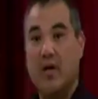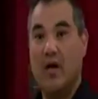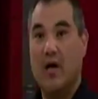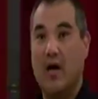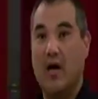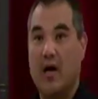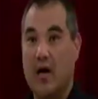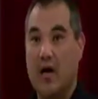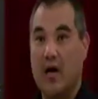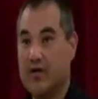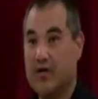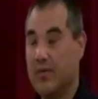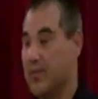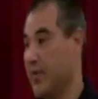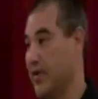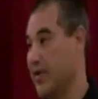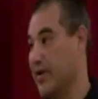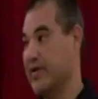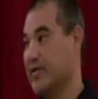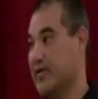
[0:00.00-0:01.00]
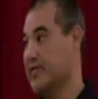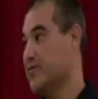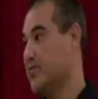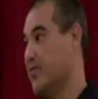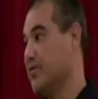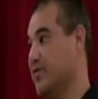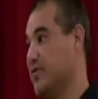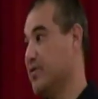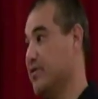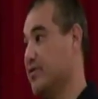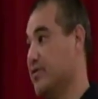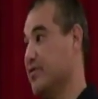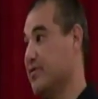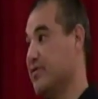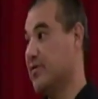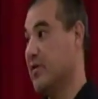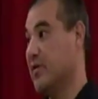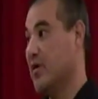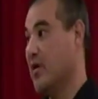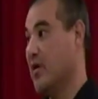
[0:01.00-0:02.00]
uh, your plinias, which is
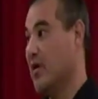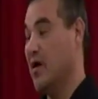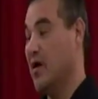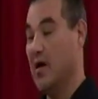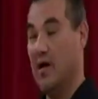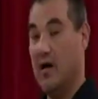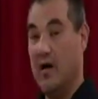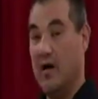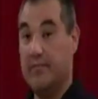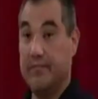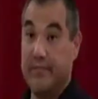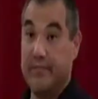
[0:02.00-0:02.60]
uh,